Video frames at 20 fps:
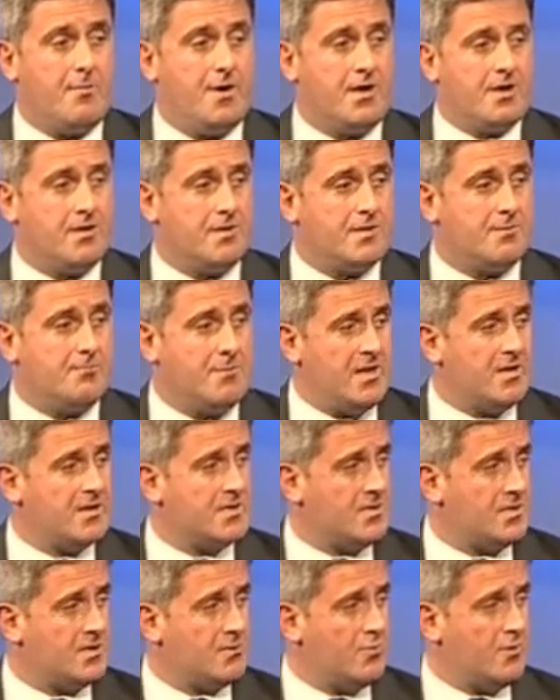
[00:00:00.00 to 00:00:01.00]
because the
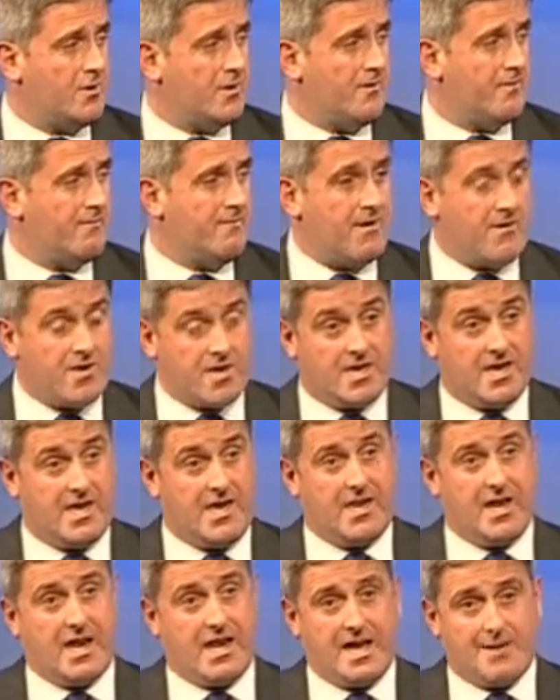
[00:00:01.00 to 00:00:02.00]
ministers were very
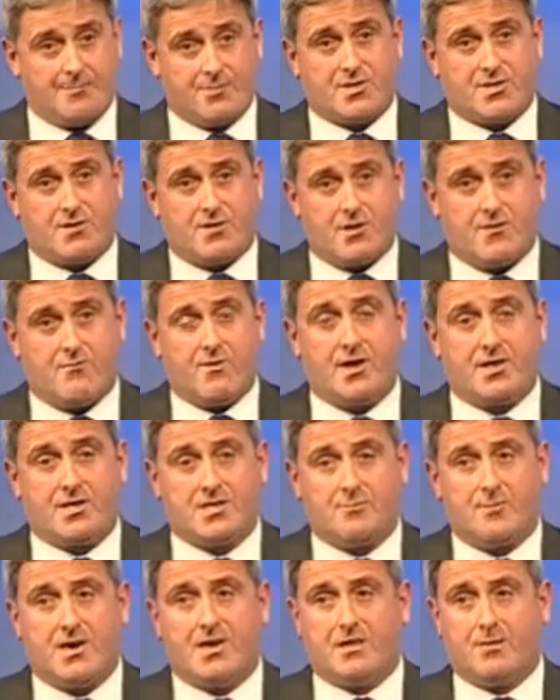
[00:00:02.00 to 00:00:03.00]
keen and absolutely right
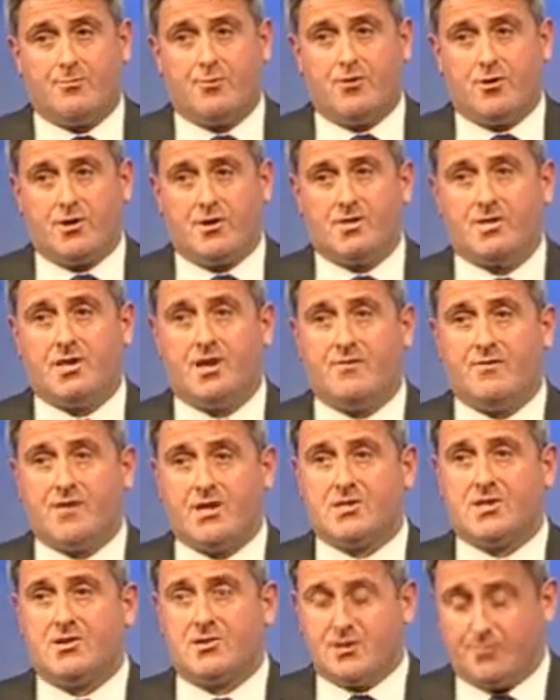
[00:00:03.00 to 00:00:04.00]
to make the point
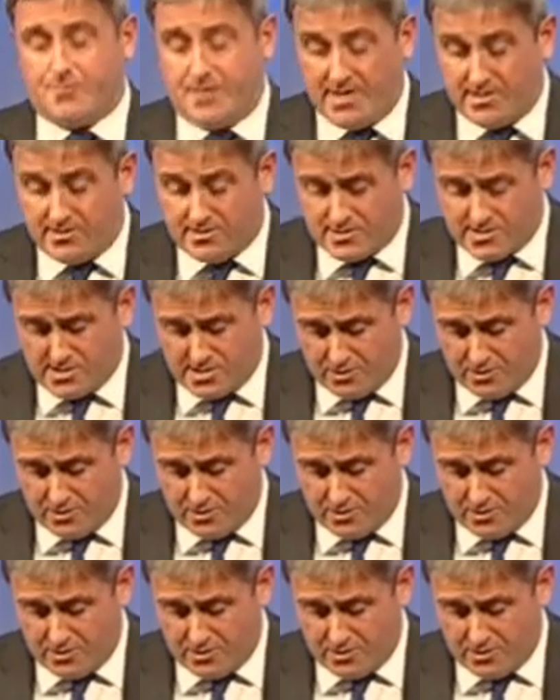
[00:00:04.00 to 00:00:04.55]
this underpins